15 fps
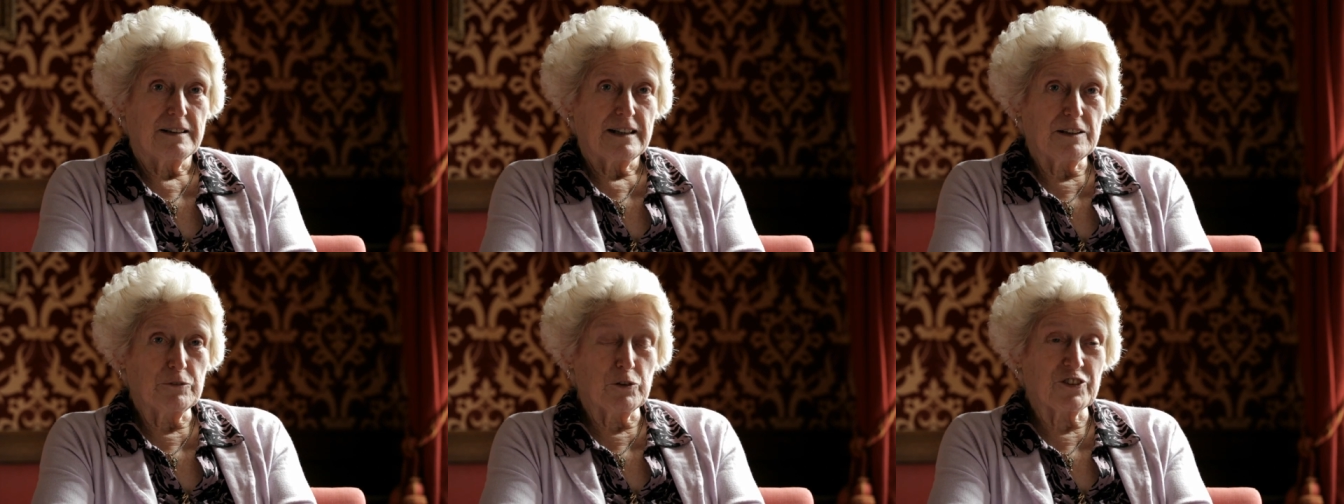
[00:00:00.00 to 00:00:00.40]

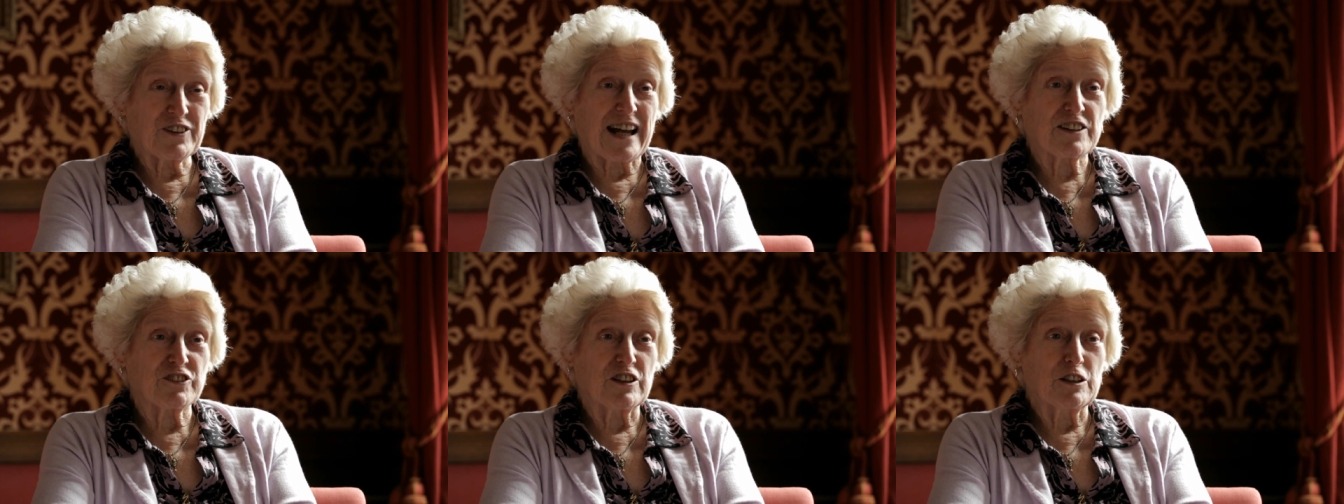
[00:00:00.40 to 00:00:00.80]
It was
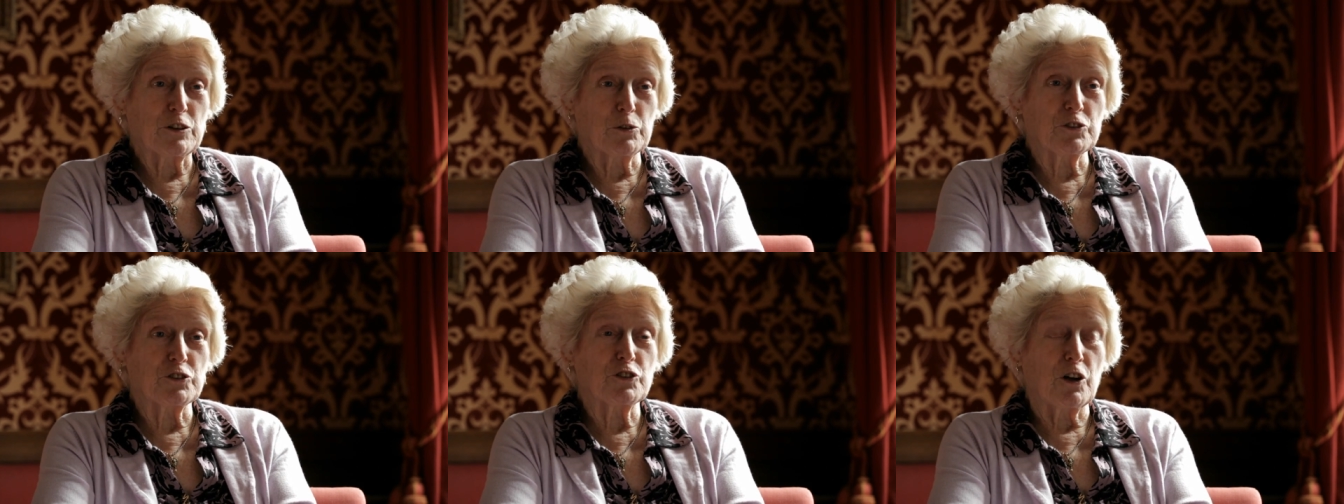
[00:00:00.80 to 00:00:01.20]
actually
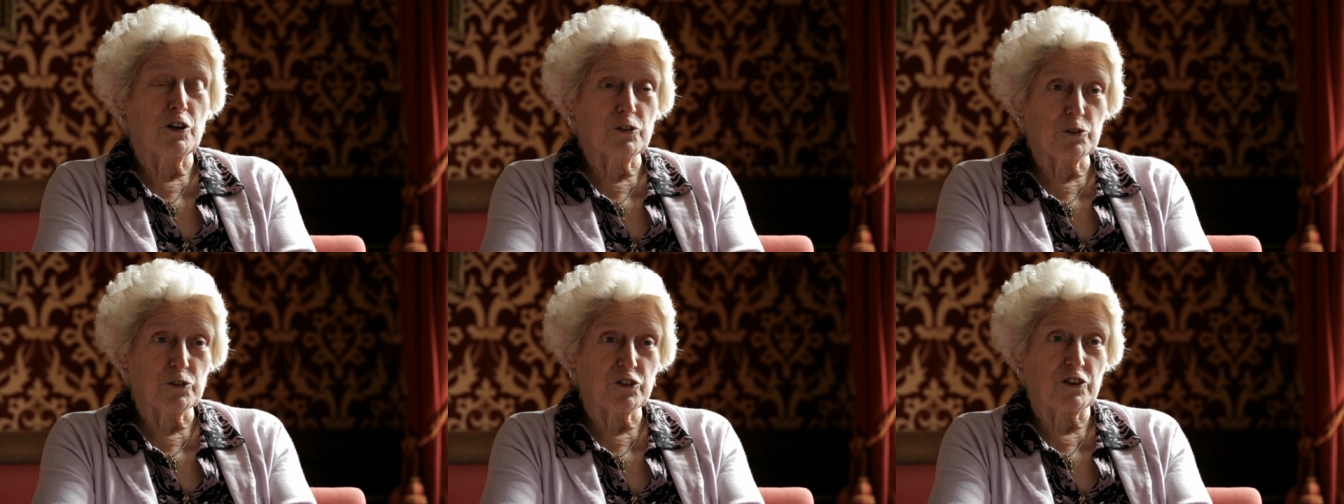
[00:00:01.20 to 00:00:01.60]
Lord
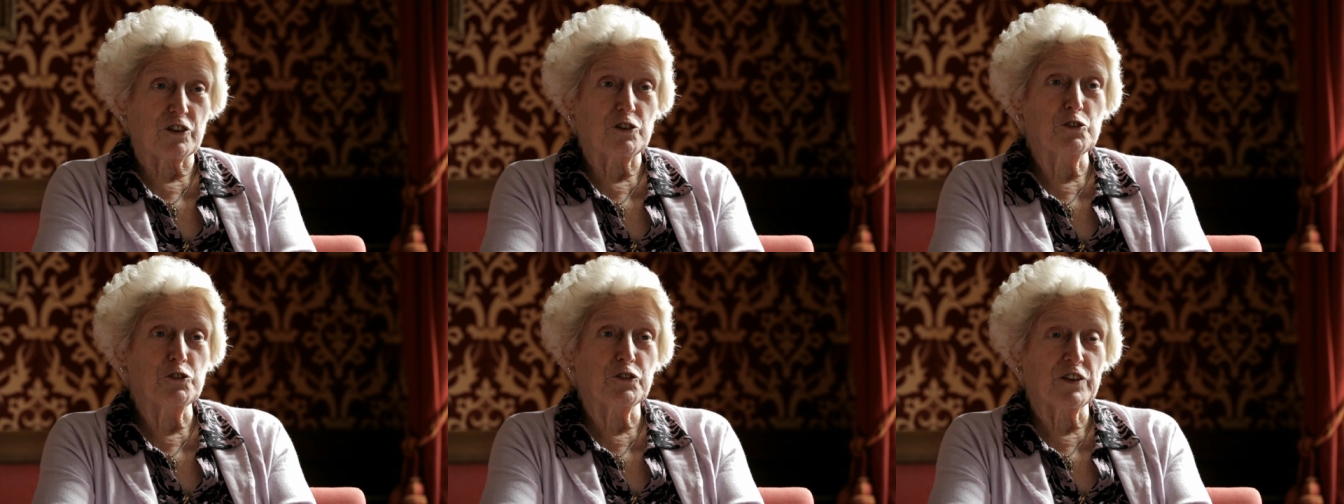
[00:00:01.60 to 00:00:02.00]

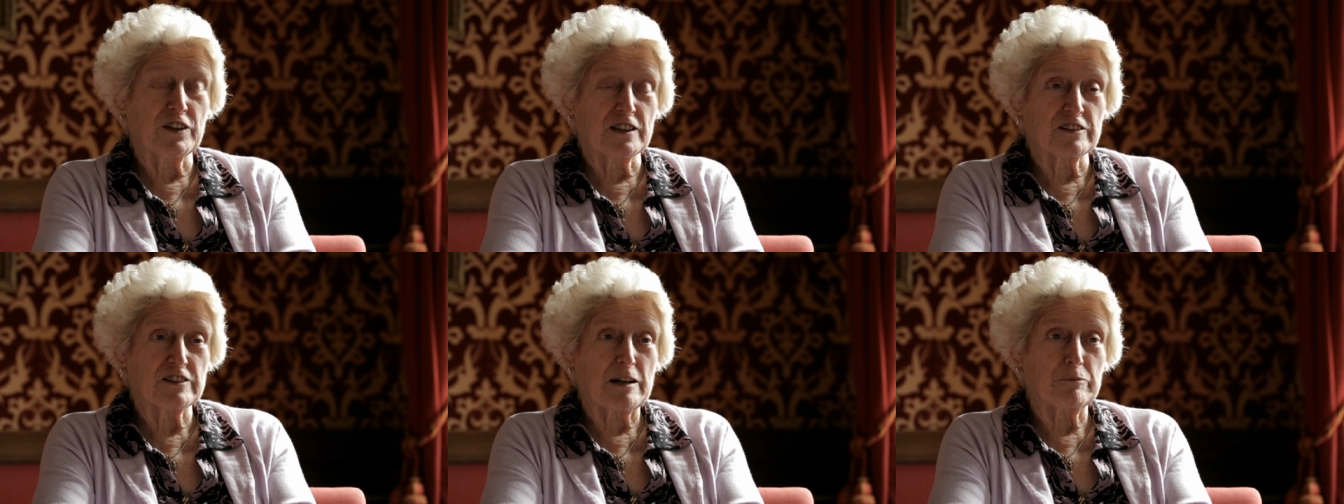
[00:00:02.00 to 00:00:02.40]
Donaldson who
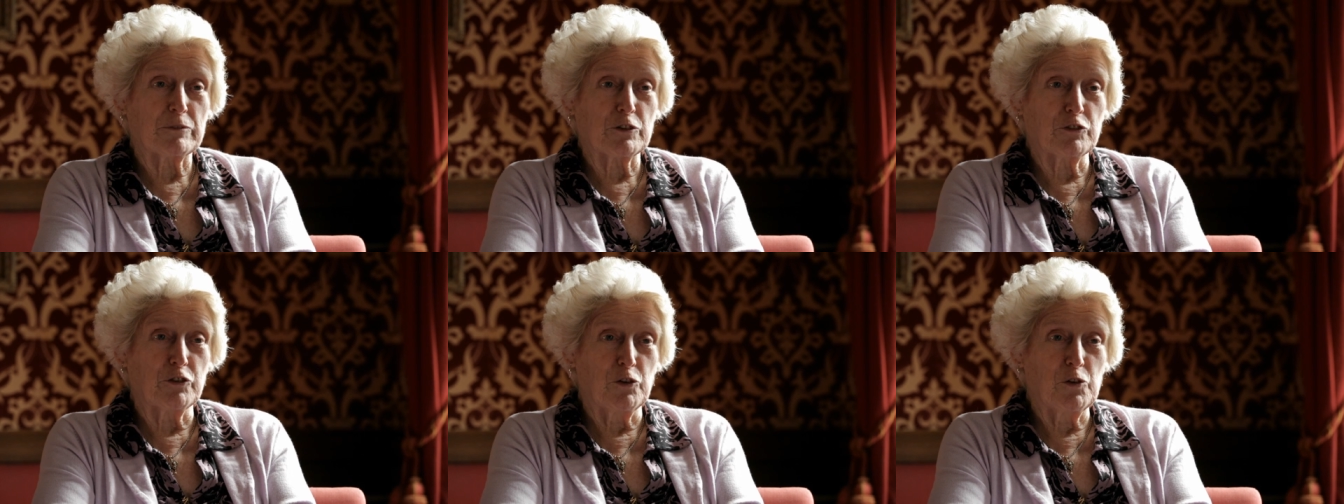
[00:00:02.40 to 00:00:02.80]
filled up
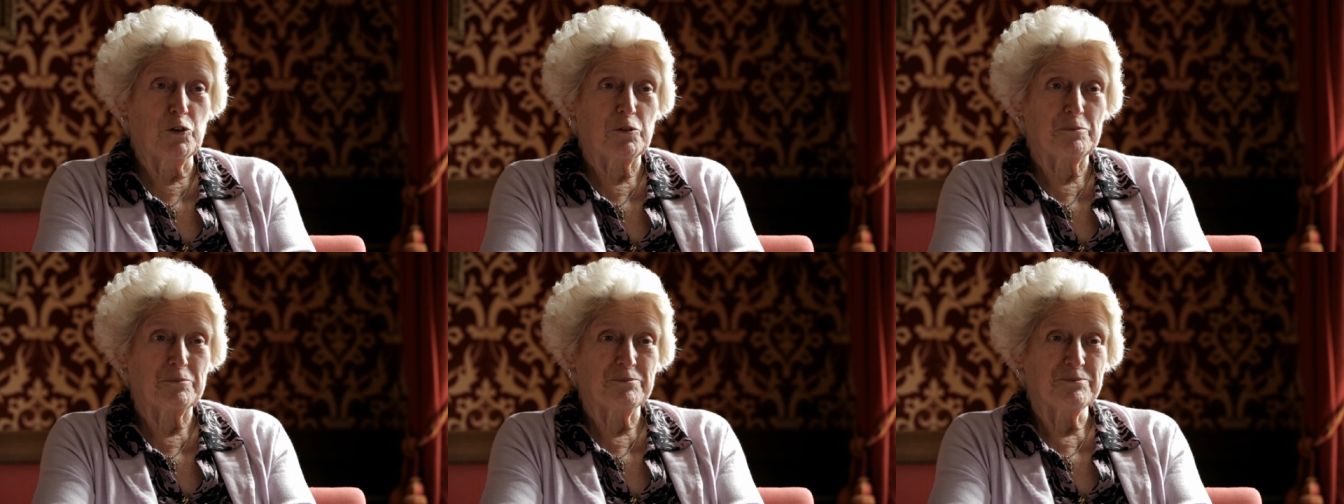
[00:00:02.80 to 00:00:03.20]
the
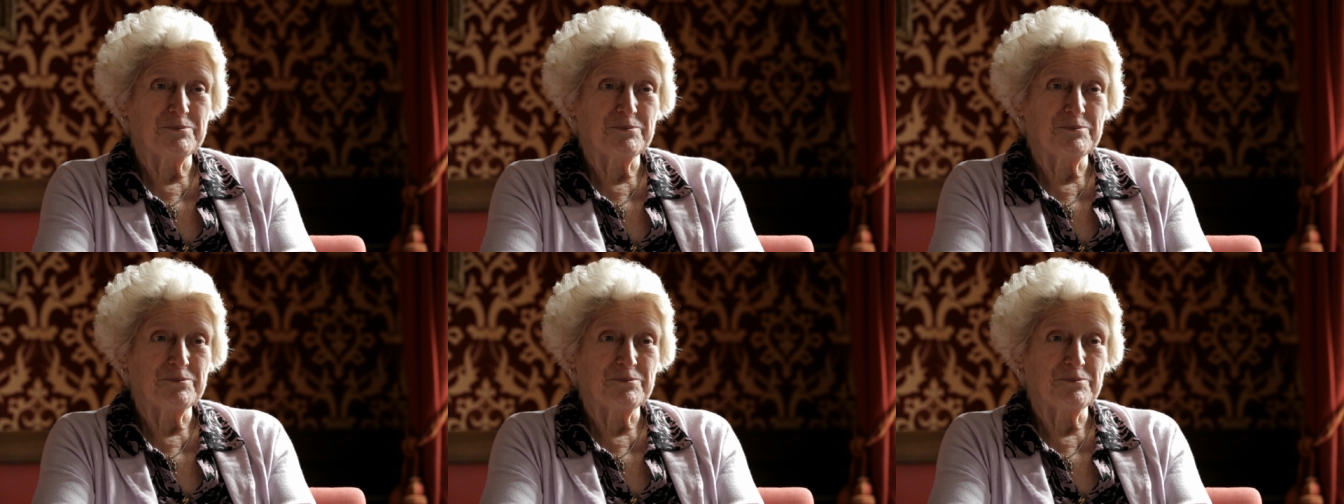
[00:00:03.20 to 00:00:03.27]
form